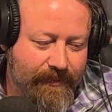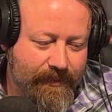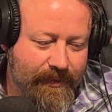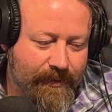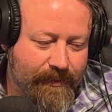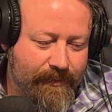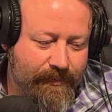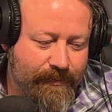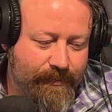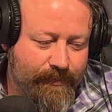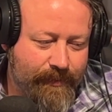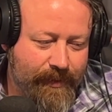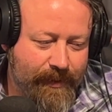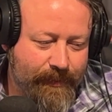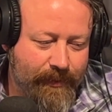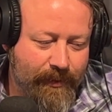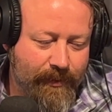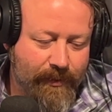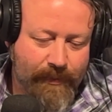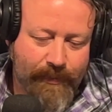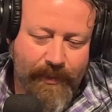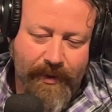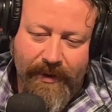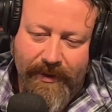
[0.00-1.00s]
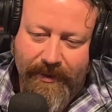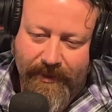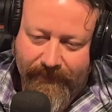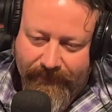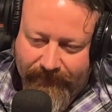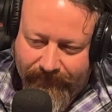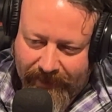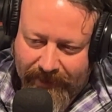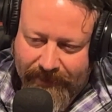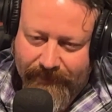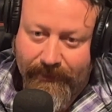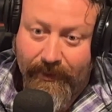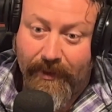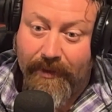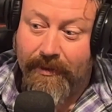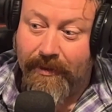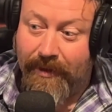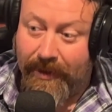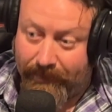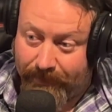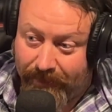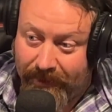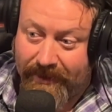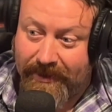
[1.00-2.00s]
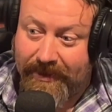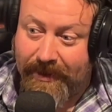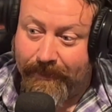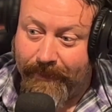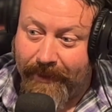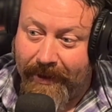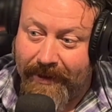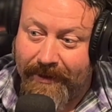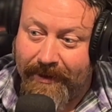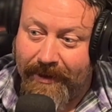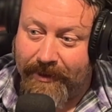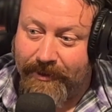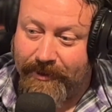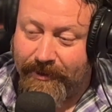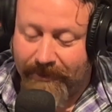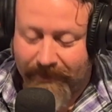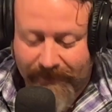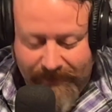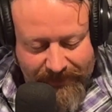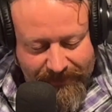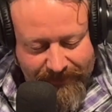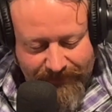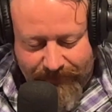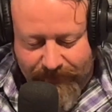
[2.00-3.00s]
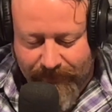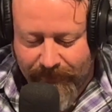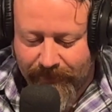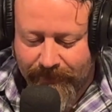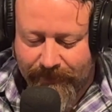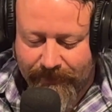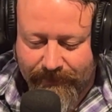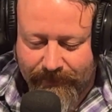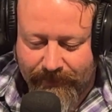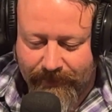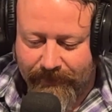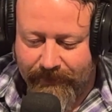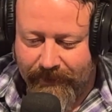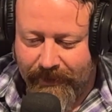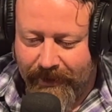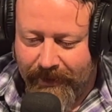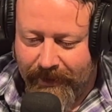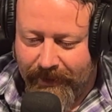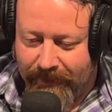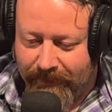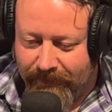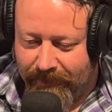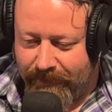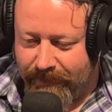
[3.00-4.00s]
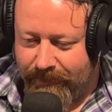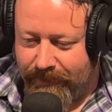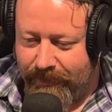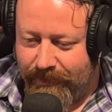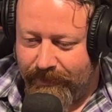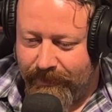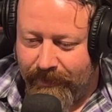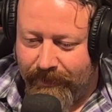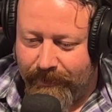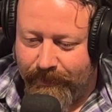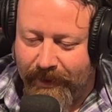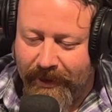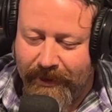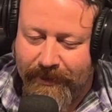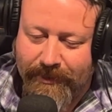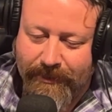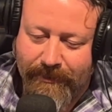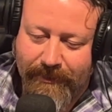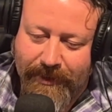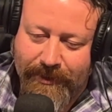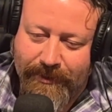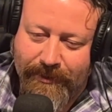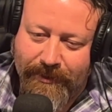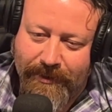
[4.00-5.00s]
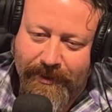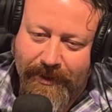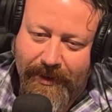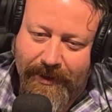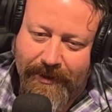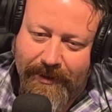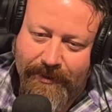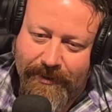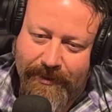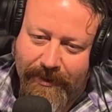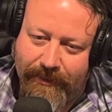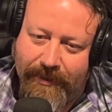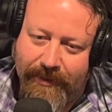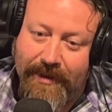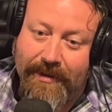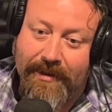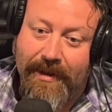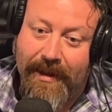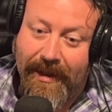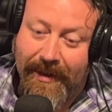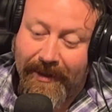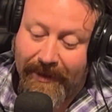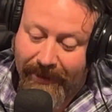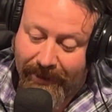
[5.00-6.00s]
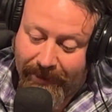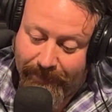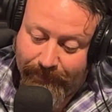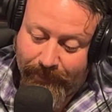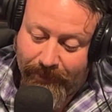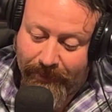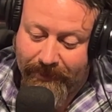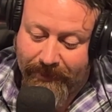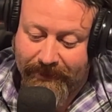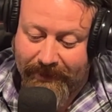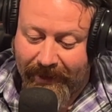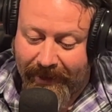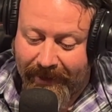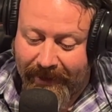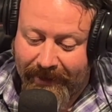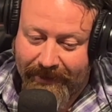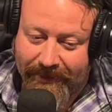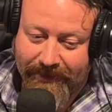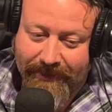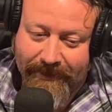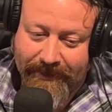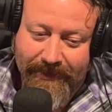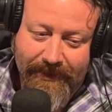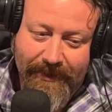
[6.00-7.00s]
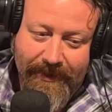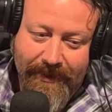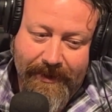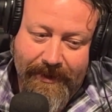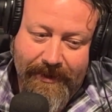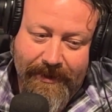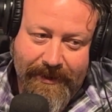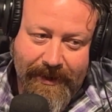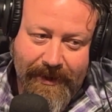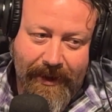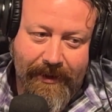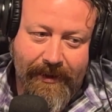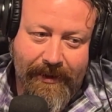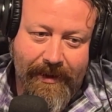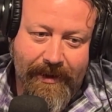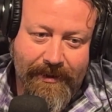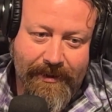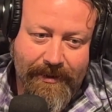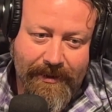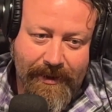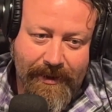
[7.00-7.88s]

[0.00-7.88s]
the people who are putting the festival on. They're like, please come back next year. I was like, of course, we'll do it with bells and whistles on. So we get to headline both days, Saturday and